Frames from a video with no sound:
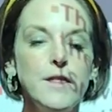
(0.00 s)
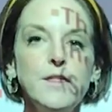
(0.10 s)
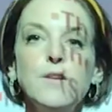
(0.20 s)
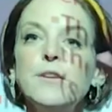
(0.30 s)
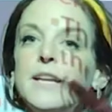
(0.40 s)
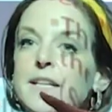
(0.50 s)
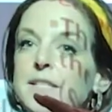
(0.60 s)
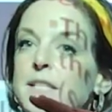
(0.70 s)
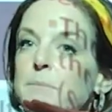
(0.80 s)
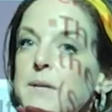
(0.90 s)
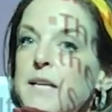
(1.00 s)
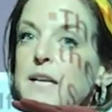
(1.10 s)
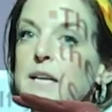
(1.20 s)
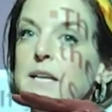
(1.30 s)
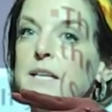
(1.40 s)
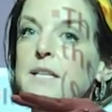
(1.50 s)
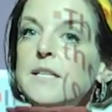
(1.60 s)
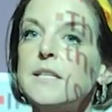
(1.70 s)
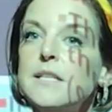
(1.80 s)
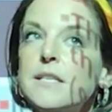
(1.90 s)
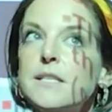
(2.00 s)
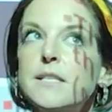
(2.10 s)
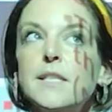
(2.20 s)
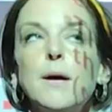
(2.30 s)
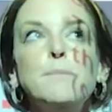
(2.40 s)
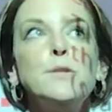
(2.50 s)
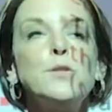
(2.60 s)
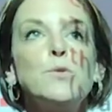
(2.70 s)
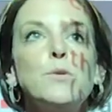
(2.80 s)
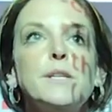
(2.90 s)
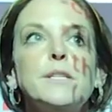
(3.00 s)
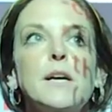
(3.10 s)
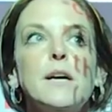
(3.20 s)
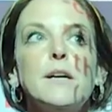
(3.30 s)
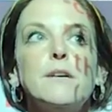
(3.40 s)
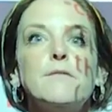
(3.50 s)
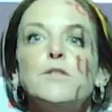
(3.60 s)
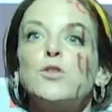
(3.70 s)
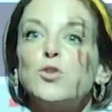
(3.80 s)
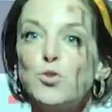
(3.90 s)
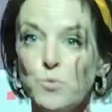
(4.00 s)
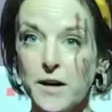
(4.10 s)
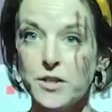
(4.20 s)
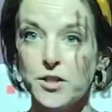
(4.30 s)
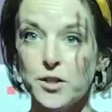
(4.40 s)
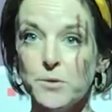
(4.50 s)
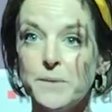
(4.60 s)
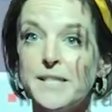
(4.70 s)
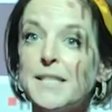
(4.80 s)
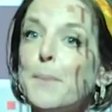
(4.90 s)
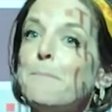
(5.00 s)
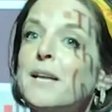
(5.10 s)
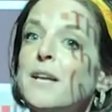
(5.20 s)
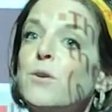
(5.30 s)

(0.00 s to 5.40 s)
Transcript: there needs to be some sort of structure with somebody